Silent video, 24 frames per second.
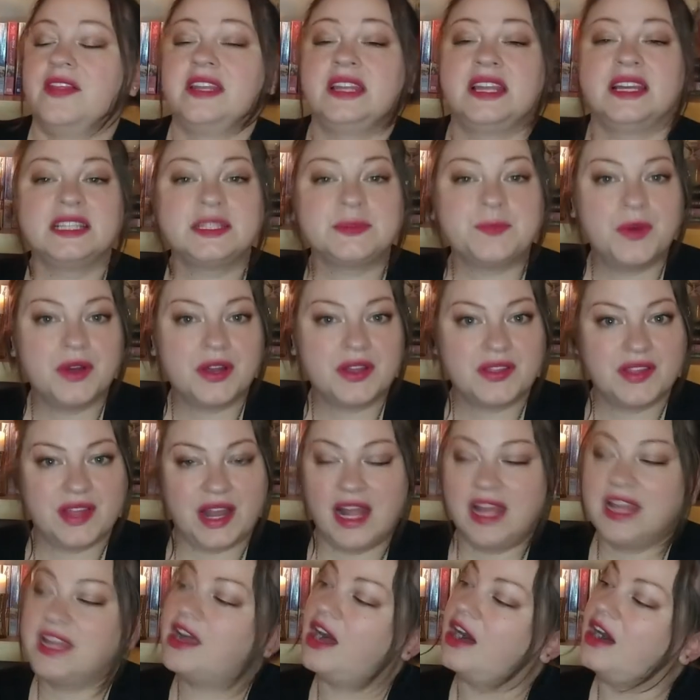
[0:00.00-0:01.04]
The next book
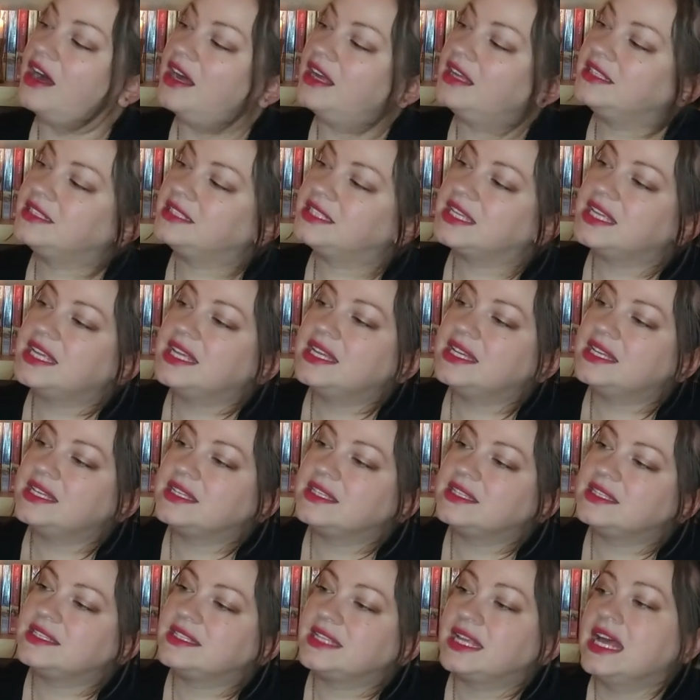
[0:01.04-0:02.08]
that I got
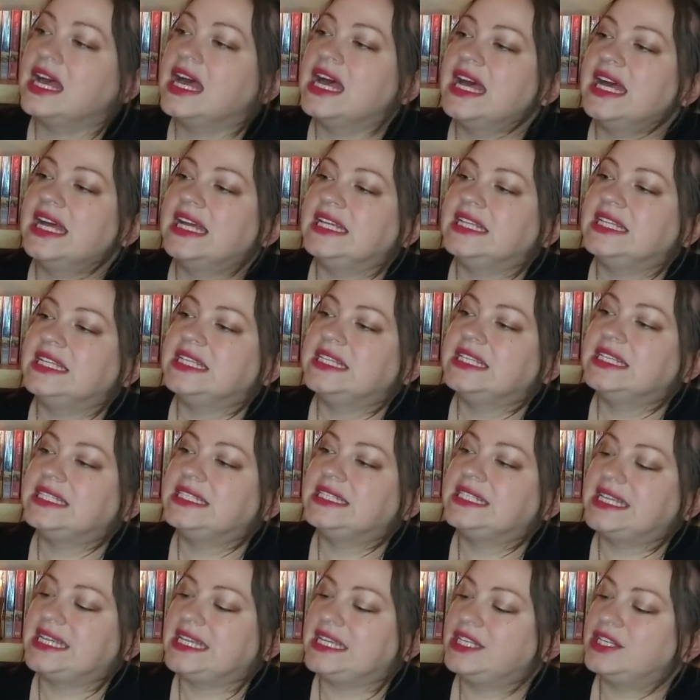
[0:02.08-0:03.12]
is
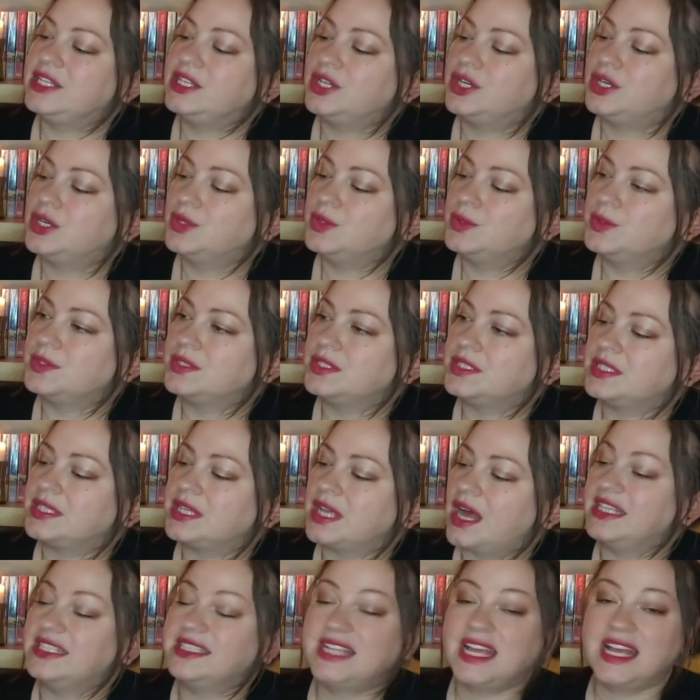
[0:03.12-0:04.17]
Dean Koontz,
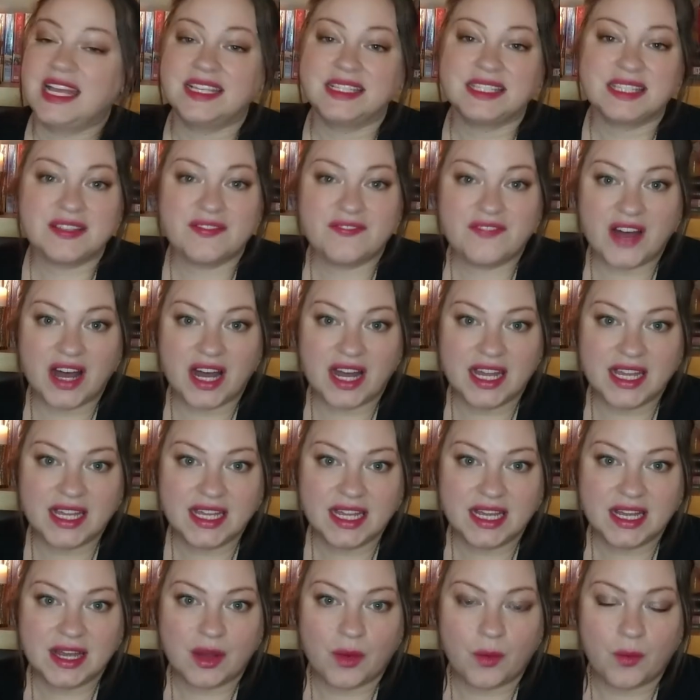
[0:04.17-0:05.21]

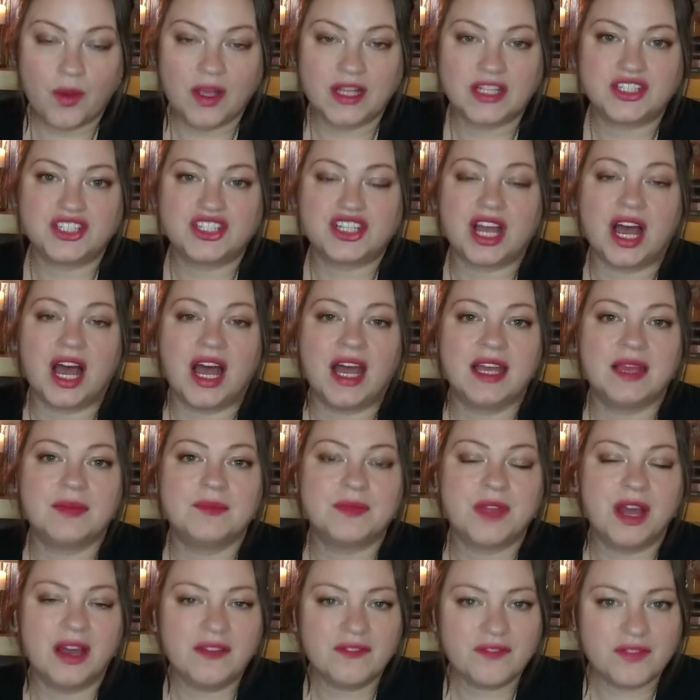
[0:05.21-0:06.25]
Intensity, which I
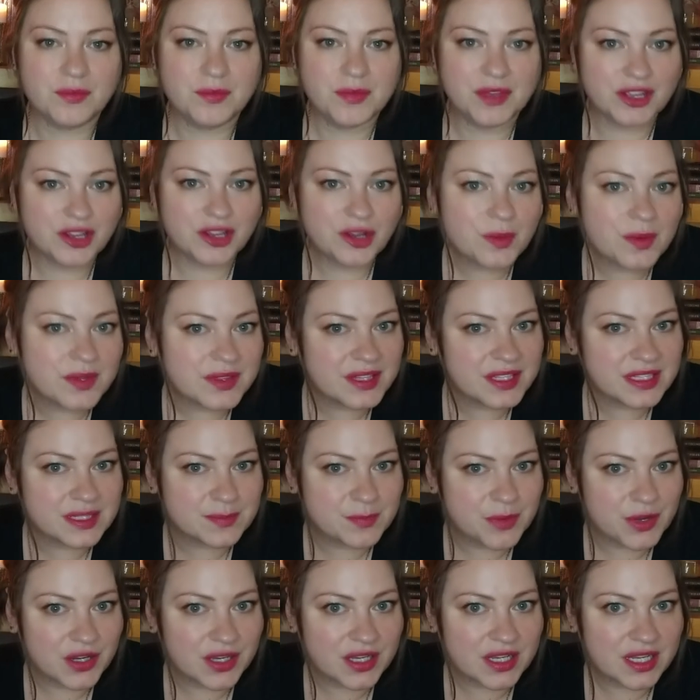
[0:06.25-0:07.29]
am not familiar with this
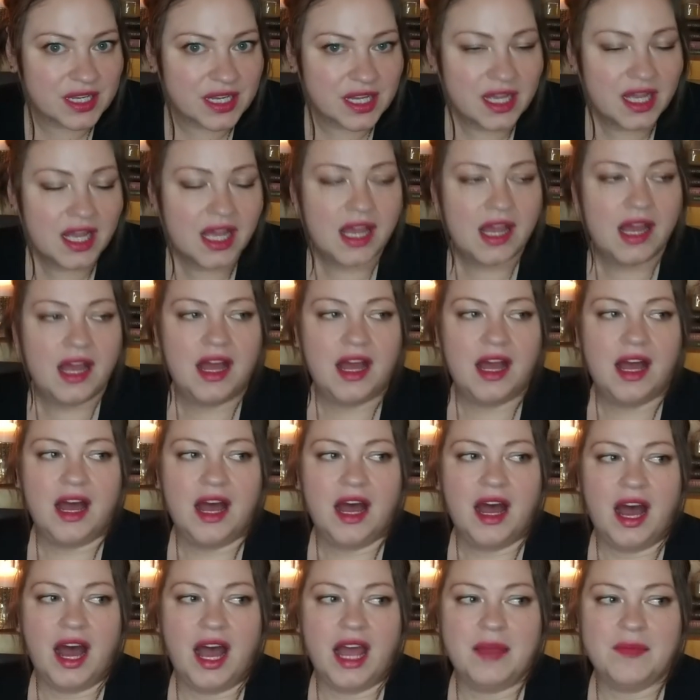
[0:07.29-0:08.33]
book.
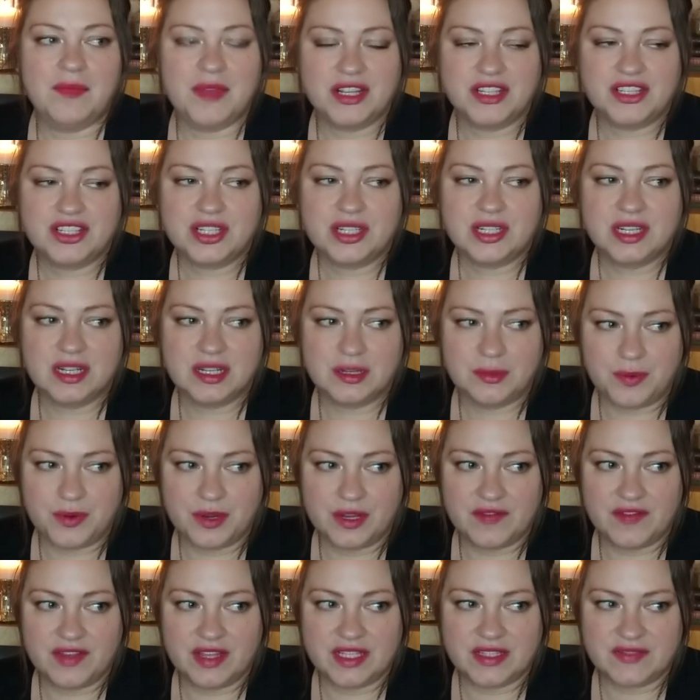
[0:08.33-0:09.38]
I mentioned in a
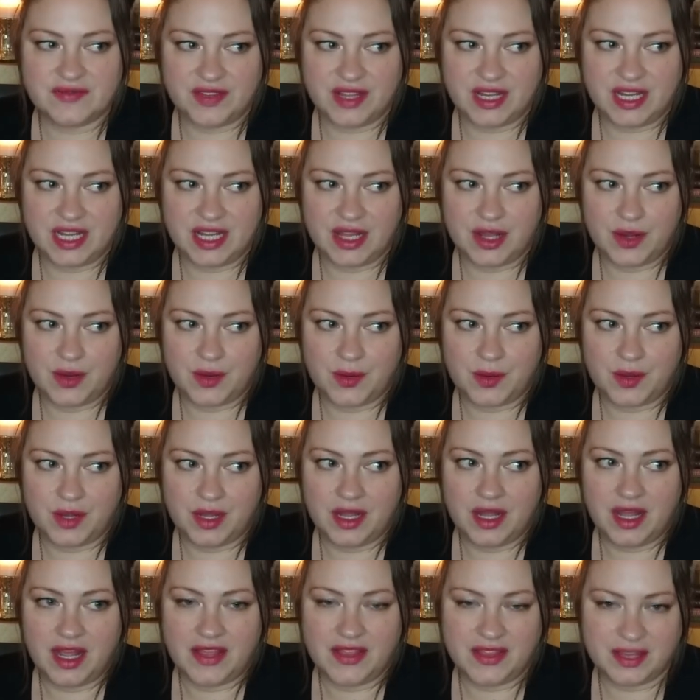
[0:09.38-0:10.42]
previous video,
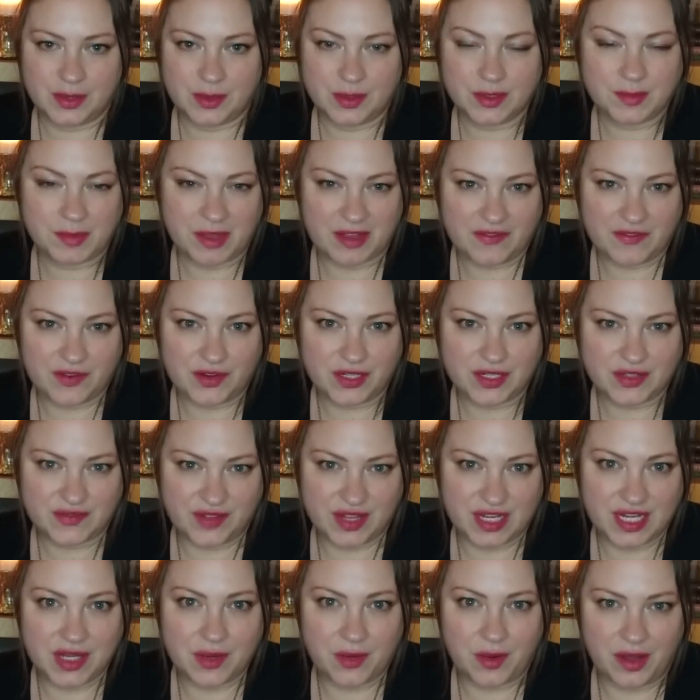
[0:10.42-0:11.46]
I think it was my first
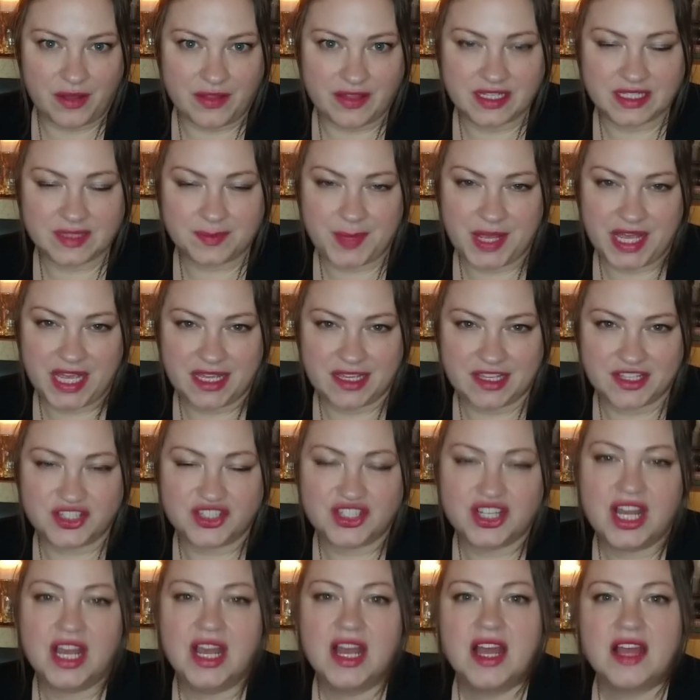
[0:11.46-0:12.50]
video on this
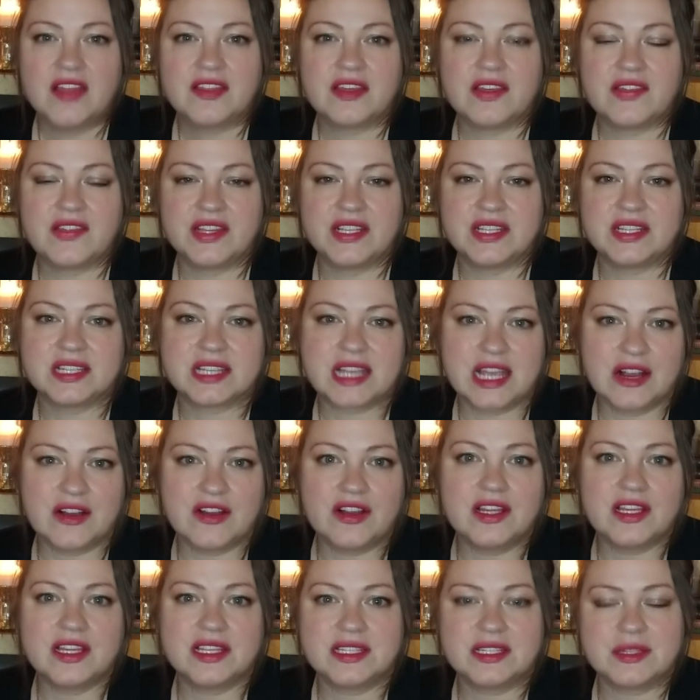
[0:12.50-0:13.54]
page, that the
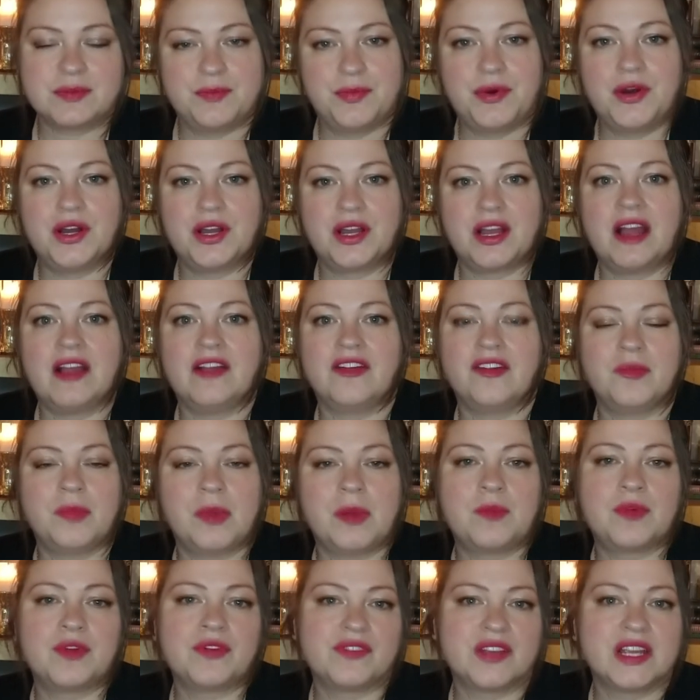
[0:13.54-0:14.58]
scariest book I
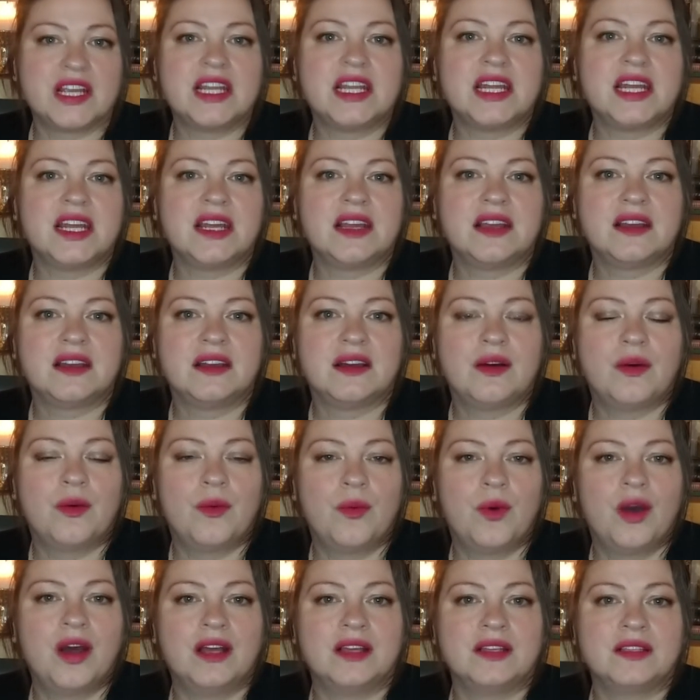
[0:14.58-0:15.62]
remember reading
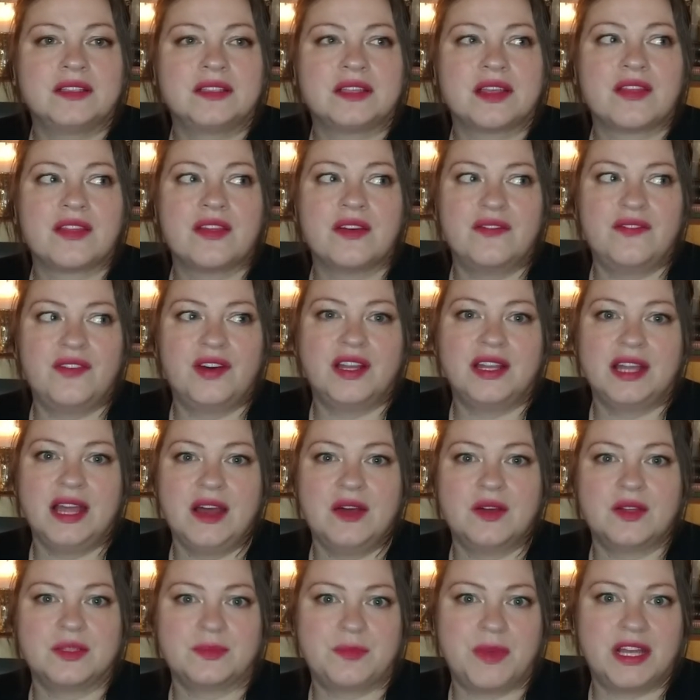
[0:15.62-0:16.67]
was The Fun
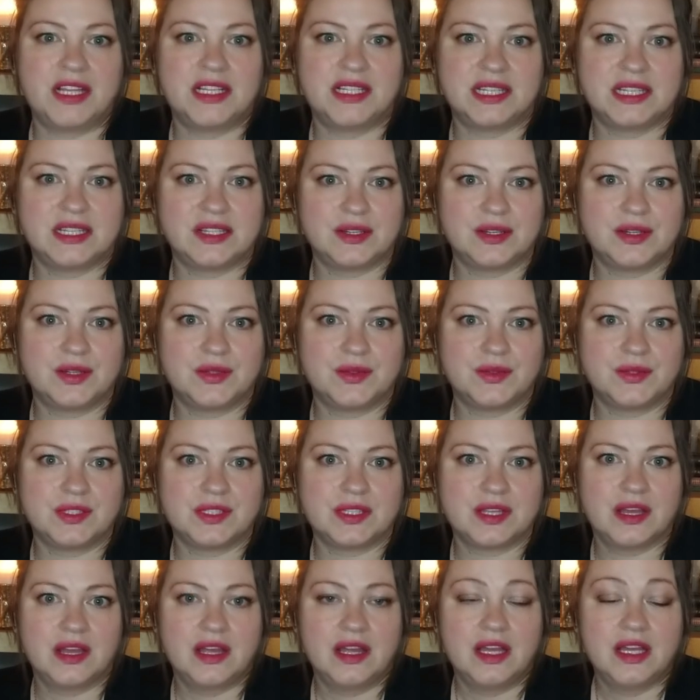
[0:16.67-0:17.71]
House by Dean
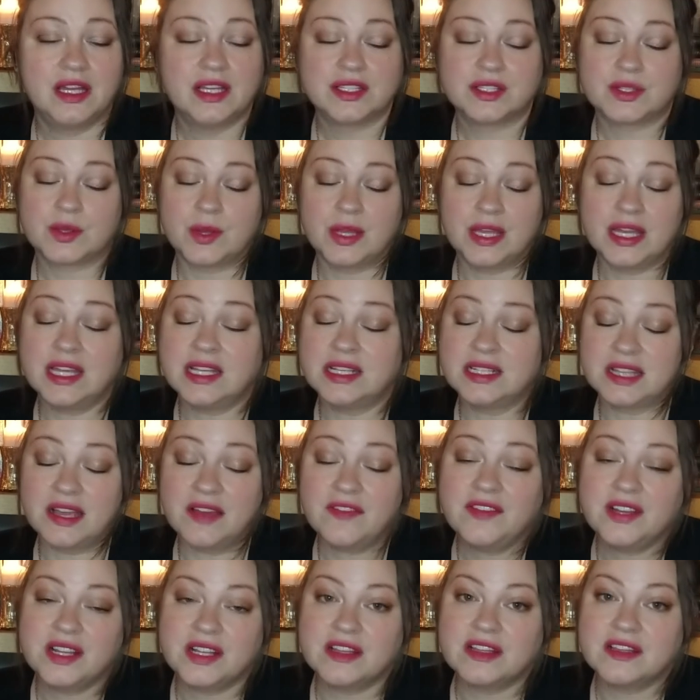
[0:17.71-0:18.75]
Koontz. So he can
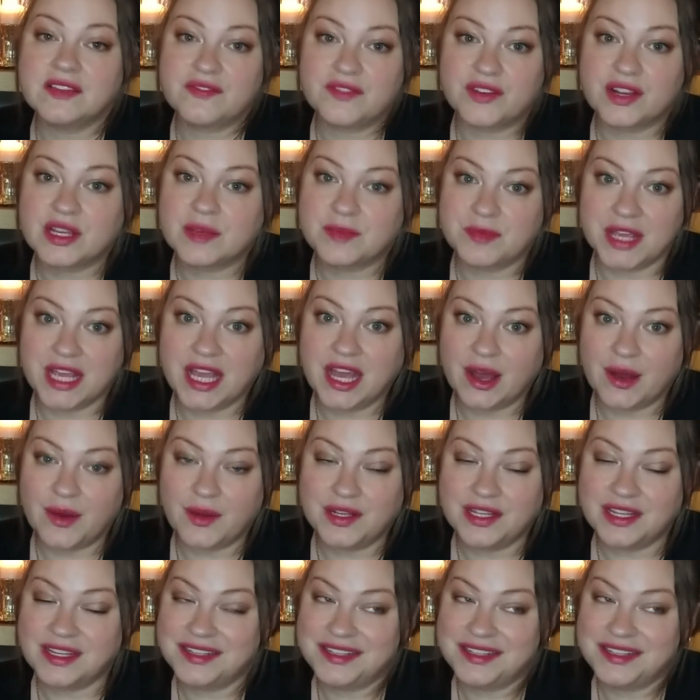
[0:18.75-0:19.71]
definitely freak me out.